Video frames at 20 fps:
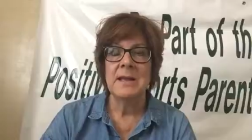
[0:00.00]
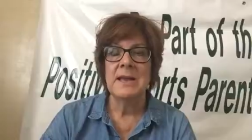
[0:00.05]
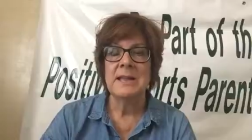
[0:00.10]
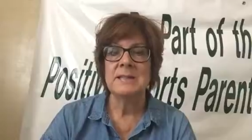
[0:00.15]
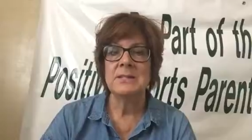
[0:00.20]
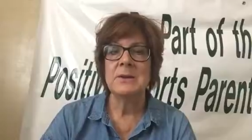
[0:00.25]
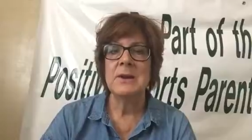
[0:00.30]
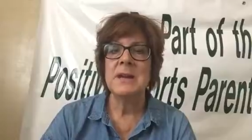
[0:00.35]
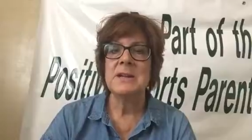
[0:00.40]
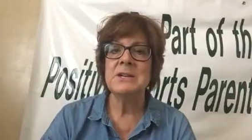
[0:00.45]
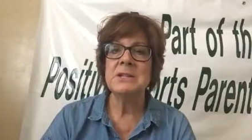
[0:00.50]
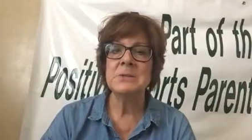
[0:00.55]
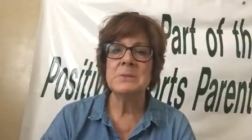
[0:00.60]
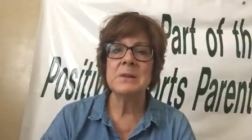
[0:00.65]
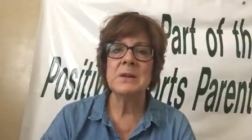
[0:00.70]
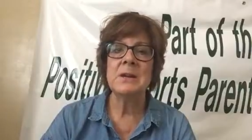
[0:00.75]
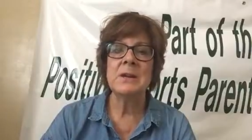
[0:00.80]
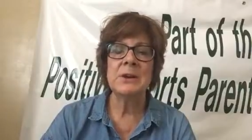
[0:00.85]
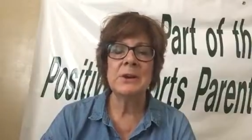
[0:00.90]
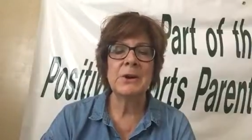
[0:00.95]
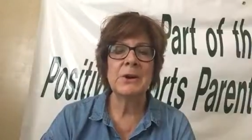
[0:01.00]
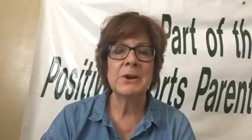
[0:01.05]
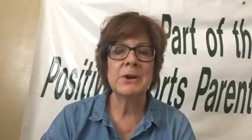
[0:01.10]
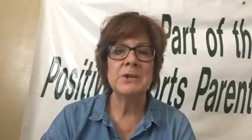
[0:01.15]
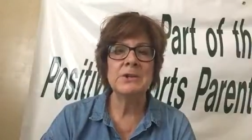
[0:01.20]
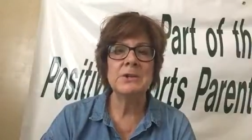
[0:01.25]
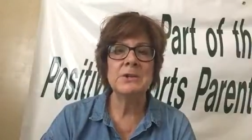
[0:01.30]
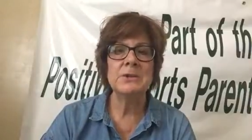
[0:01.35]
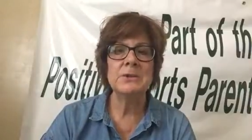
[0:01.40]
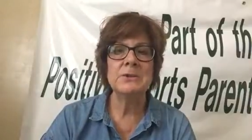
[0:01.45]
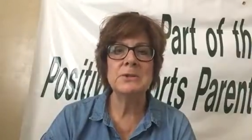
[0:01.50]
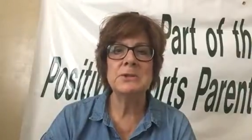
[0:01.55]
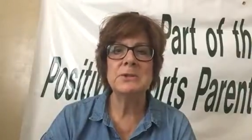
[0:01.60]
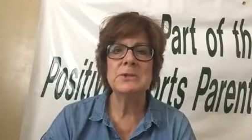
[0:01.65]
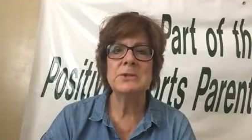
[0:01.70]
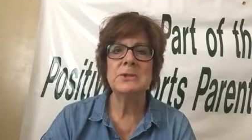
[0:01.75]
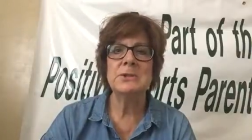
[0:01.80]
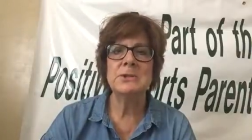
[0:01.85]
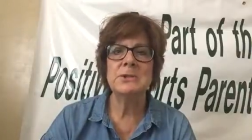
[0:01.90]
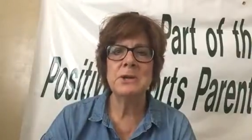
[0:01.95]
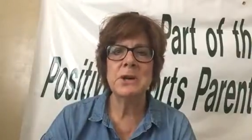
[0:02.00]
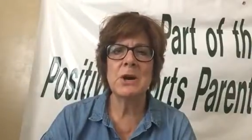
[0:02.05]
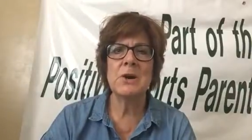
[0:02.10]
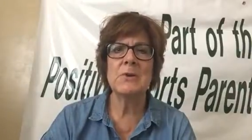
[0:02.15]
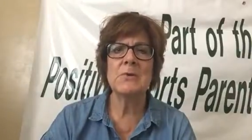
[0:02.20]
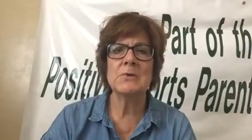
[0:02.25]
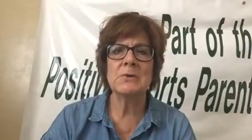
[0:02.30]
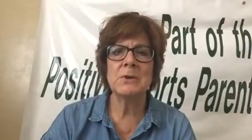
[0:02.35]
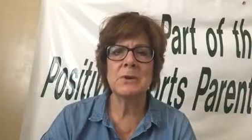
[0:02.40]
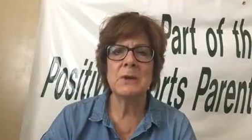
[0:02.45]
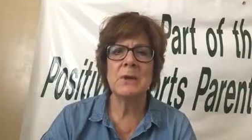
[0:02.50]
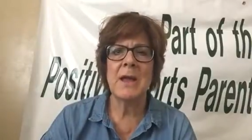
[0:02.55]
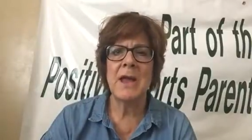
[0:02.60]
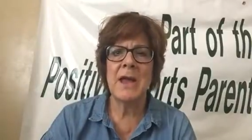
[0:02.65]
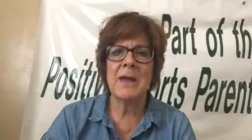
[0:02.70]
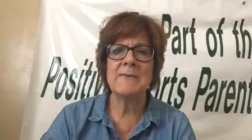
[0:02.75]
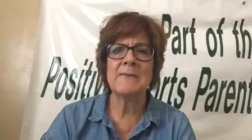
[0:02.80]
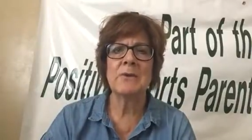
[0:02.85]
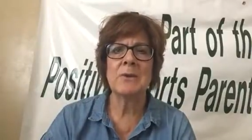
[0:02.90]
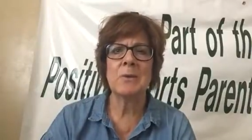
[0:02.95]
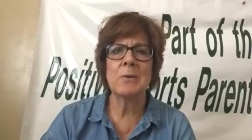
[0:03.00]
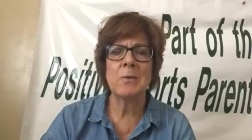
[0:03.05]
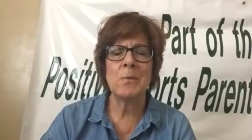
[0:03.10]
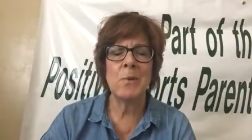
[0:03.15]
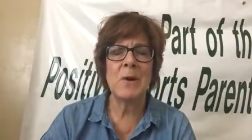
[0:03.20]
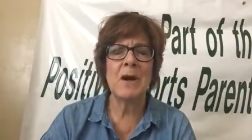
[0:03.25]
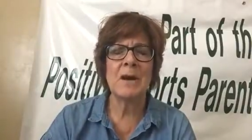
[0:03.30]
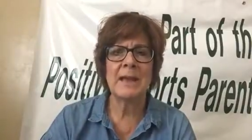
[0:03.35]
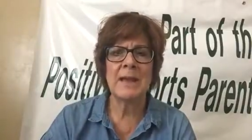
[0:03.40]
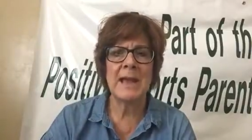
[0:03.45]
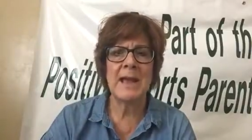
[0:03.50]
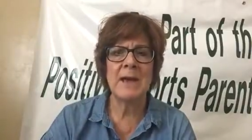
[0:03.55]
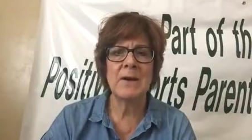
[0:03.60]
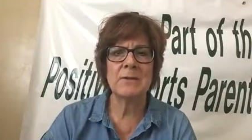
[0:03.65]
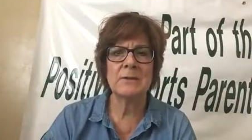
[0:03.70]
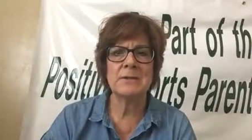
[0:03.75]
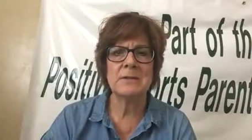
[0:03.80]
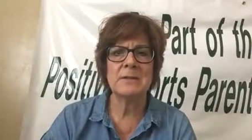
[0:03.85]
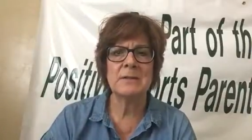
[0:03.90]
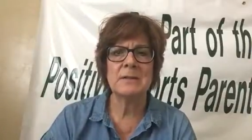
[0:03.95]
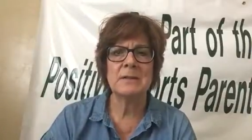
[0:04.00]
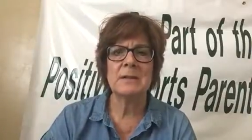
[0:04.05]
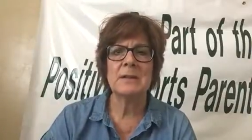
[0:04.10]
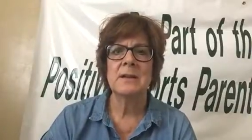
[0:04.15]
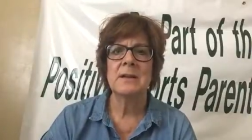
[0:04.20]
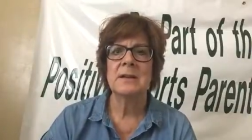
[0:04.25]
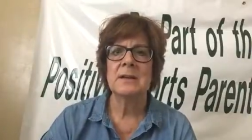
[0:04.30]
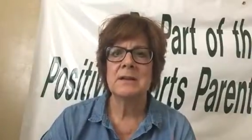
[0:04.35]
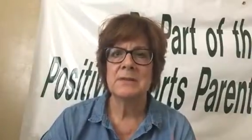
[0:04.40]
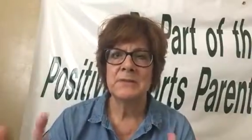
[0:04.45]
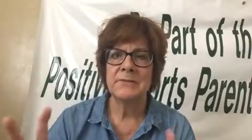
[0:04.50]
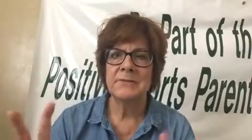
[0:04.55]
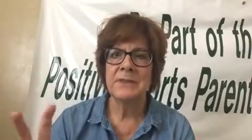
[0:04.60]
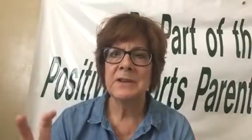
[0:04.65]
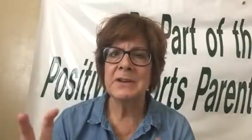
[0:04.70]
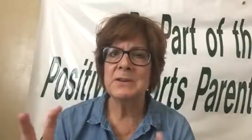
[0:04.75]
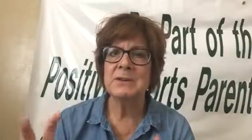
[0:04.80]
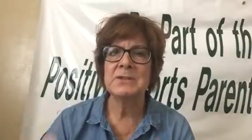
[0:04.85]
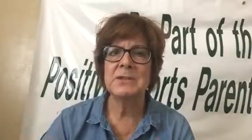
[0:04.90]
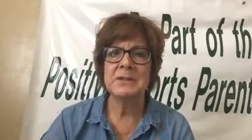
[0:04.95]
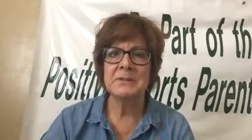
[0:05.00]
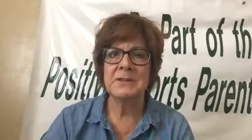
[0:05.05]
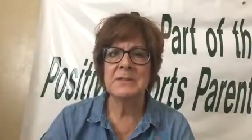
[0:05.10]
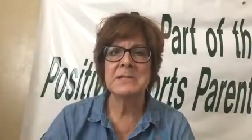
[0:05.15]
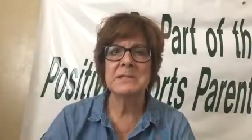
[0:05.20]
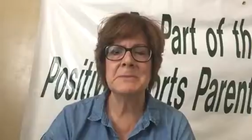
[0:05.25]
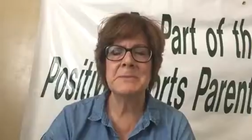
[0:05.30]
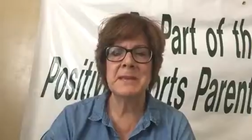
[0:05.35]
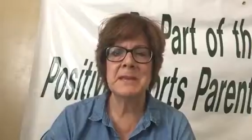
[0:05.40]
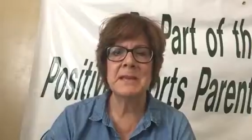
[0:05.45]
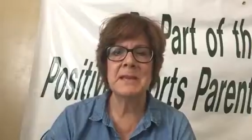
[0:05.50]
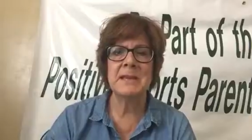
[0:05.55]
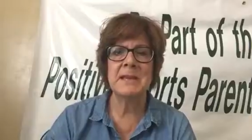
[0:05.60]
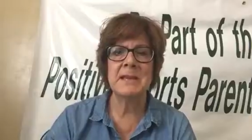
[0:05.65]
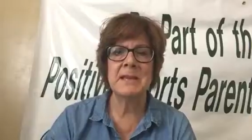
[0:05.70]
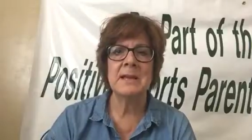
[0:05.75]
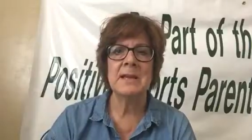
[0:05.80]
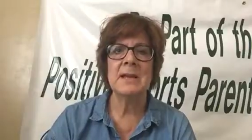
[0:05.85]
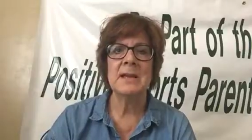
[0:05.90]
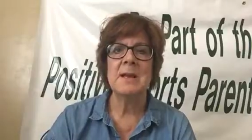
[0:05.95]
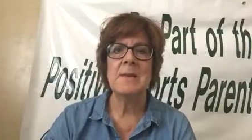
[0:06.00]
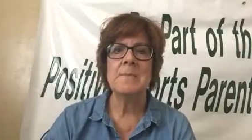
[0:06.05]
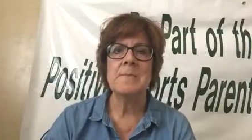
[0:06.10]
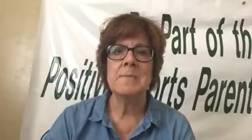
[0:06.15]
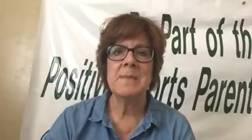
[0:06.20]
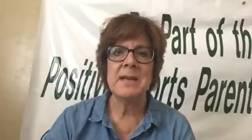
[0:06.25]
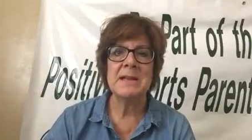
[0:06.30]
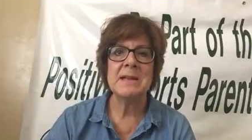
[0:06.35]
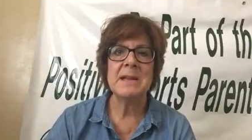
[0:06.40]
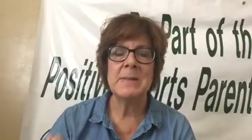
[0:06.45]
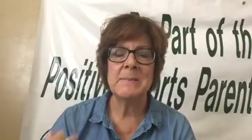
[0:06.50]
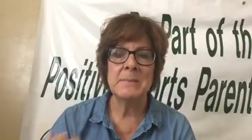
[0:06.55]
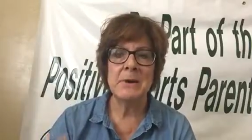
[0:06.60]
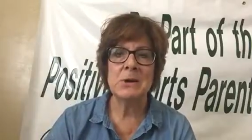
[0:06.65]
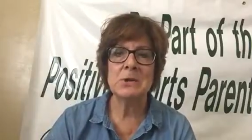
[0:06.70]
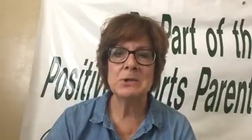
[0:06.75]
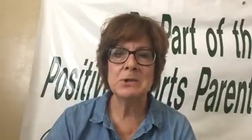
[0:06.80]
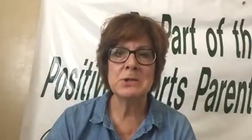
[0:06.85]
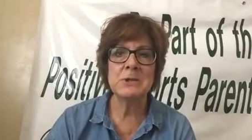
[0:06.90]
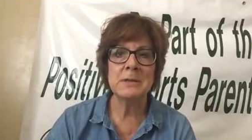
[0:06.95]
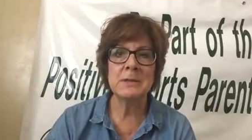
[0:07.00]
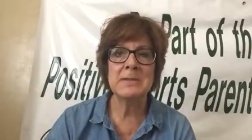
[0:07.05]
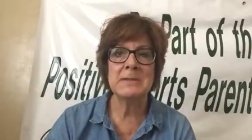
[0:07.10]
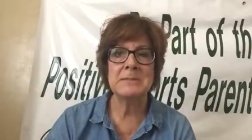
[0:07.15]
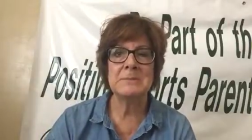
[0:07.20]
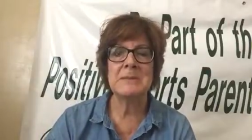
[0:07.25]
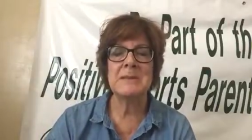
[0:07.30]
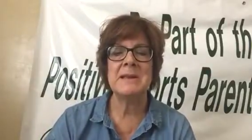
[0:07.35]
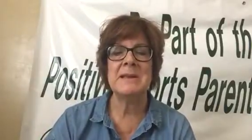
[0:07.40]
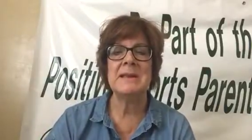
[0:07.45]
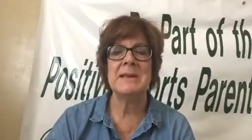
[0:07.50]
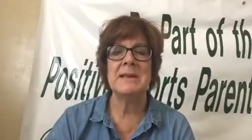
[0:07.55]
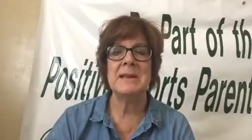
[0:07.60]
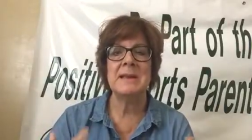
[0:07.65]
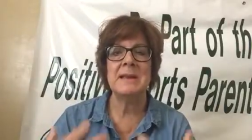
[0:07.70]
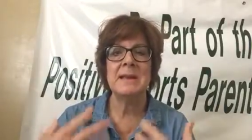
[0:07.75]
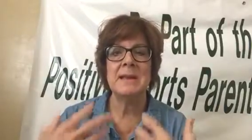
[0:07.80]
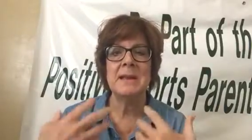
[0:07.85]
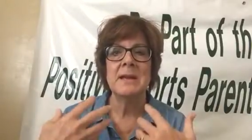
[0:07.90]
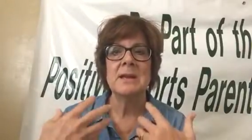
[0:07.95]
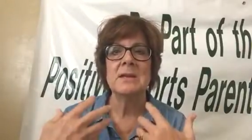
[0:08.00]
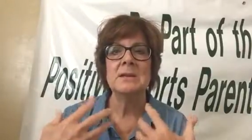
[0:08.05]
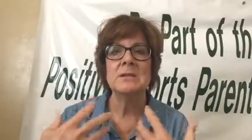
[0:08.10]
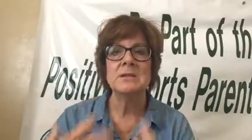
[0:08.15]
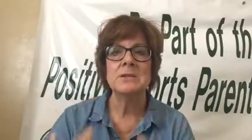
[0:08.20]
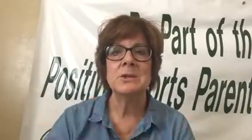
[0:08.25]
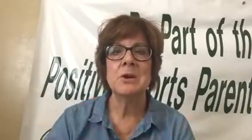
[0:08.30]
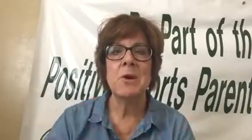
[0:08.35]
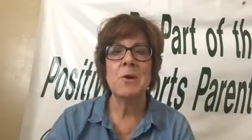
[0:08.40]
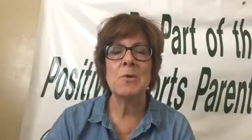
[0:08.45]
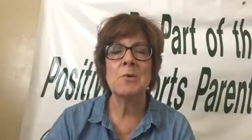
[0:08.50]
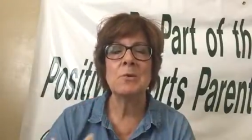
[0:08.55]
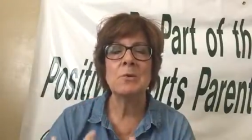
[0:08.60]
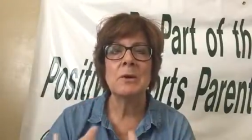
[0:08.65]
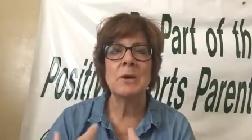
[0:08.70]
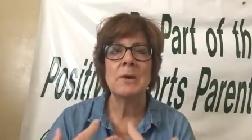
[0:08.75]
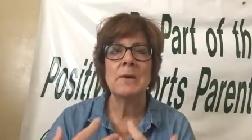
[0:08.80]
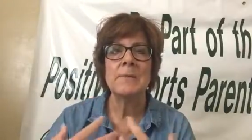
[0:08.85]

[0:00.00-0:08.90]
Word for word: And so I just want to encourage you to don't ever walk out, figuratively speaking, emotionally speaking, don't,